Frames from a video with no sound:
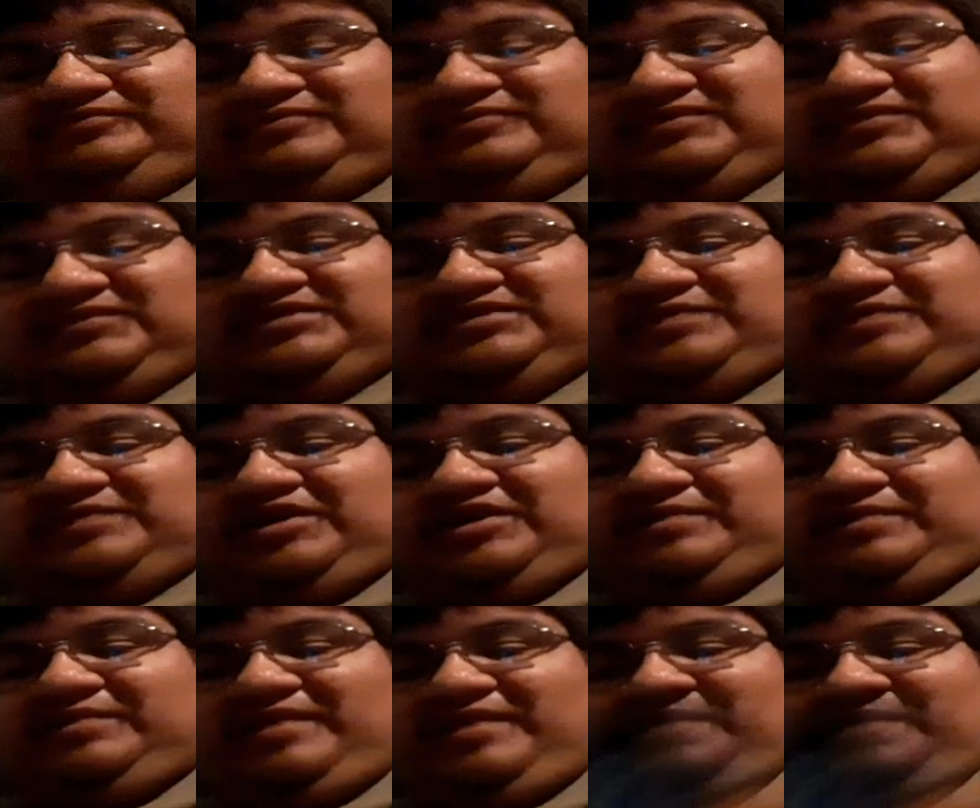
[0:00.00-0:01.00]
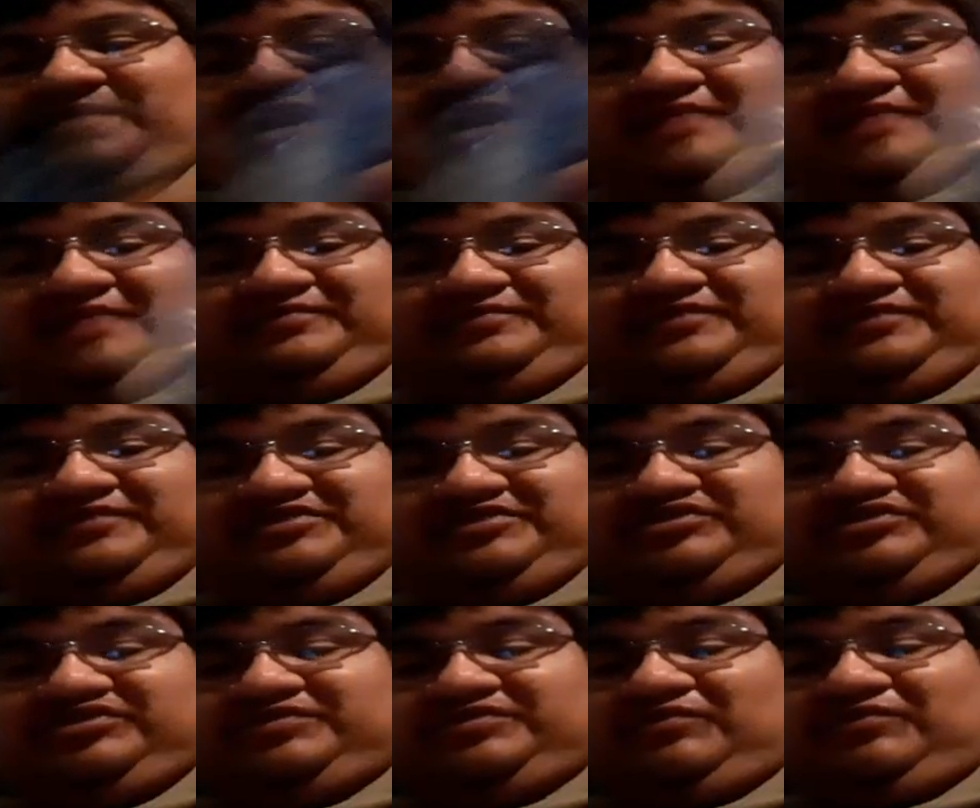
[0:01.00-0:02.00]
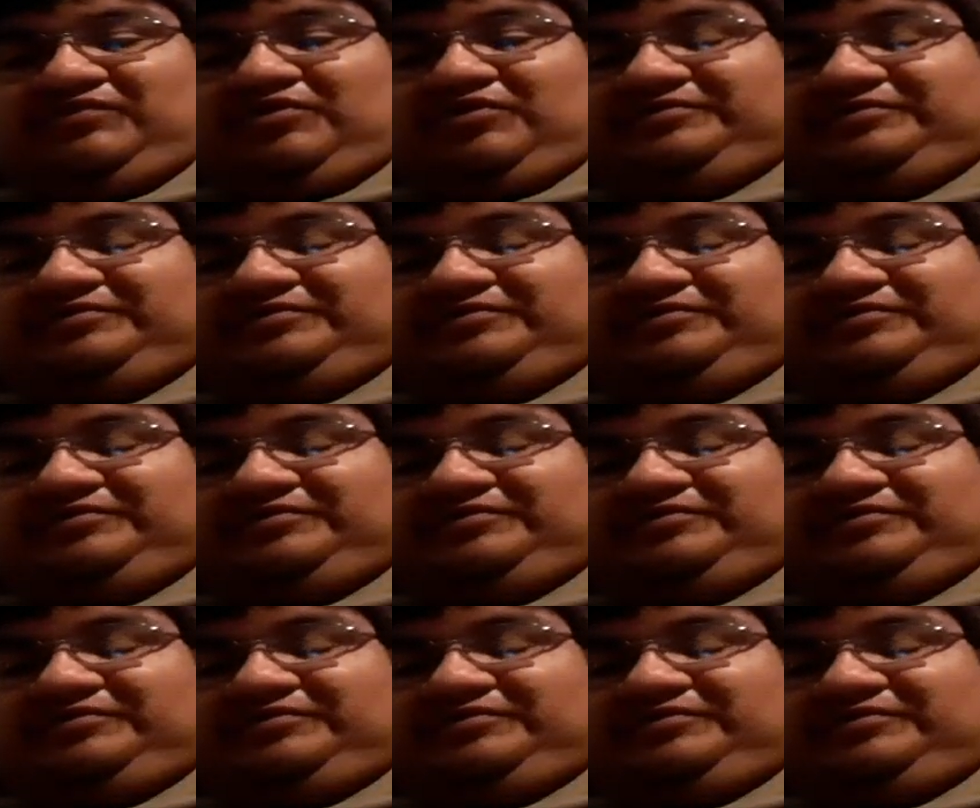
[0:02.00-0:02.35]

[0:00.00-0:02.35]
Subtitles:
Sorry, my bad. Destructive Roar.